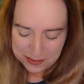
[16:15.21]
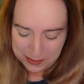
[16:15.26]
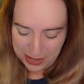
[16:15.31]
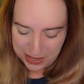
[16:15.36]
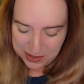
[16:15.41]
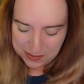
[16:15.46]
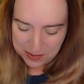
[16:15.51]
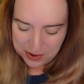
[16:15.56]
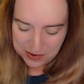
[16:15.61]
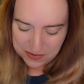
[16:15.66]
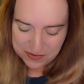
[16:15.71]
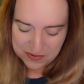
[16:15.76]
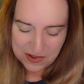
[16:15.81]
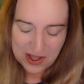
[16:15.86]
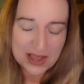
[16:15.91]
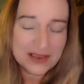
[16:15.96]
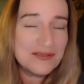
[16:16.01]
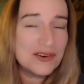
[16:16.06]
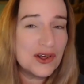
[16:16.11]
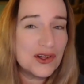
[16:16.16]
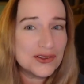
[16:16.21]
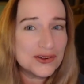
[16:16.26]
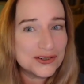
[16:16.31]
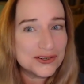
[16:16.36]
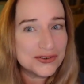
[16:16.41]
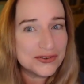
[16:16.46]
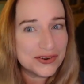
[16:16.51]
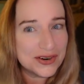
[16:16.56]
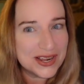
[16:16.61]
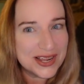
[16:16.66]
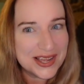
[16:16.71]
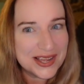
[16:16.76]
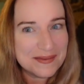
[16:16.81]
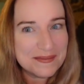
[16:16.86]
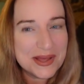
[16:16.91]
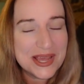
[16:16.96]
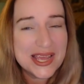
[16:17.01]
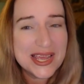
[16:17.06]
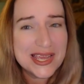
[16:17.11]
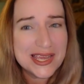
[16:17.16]
Paid about five dollars for
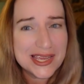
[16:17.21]
him.